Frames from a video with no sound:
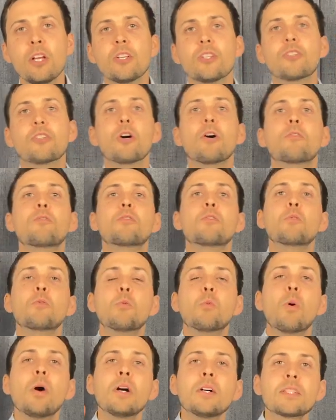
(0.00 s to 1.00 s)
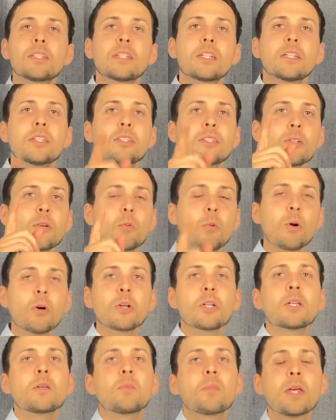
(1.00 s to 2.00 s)
So if you want to
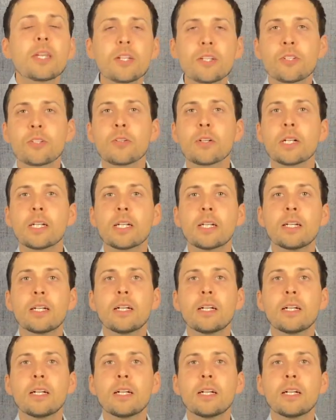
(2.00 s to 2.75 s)
work in ministry,